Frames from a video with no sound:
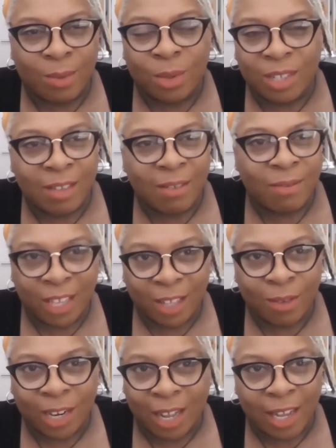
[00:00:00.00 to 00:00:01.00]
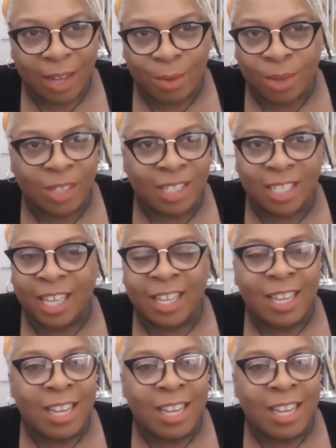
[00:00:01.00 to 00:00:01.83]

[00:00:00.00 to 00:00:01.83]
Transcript: What does it feel like? What's the